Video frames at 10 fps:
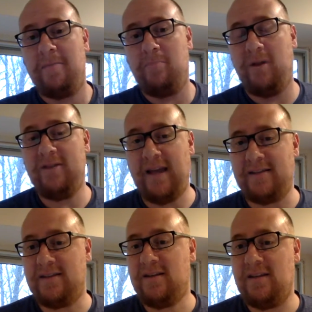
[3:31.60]
but
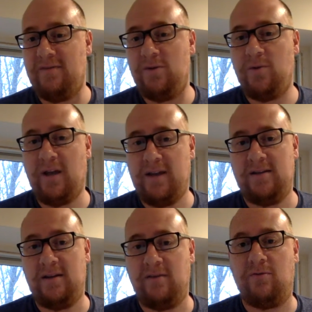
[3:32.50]
that's going to give you an
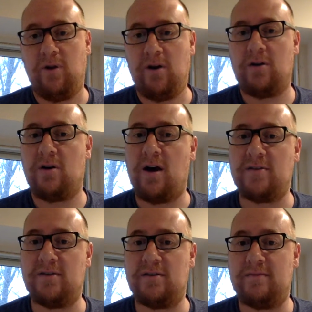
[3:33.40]
idea of where it
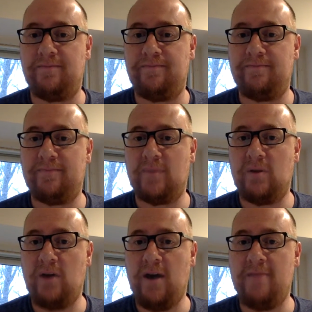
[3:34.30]
crosses.
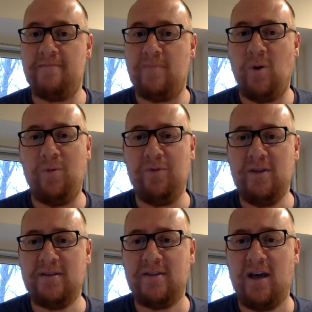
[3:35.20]
Okay? Hopefully
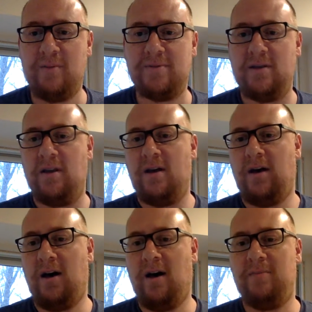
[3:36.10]
this helped.
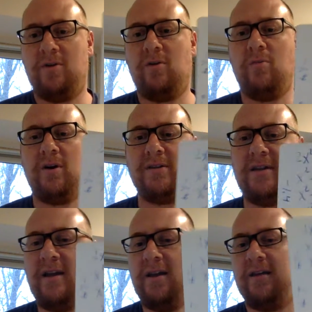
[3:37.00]
Your homework
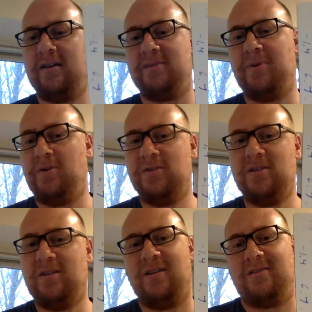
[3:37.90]
today is
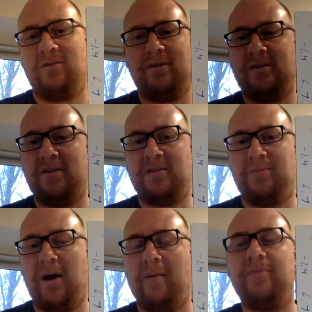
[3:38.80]
posted. It's only 6
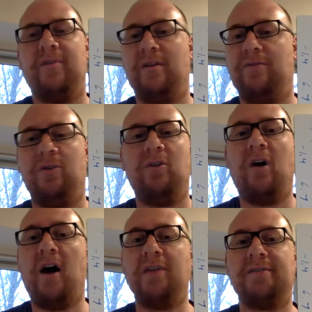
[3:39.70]
problems, and if you're
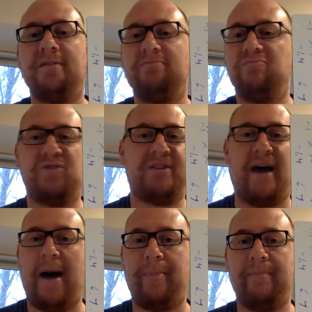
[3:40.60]
lost,
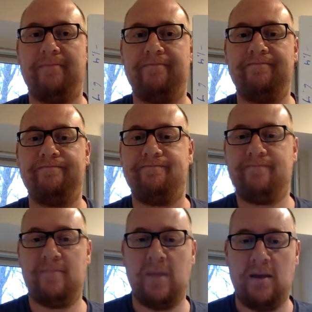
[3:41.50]
stop.
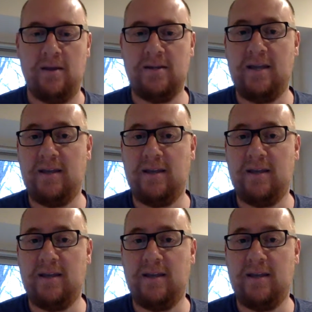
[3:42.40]
Take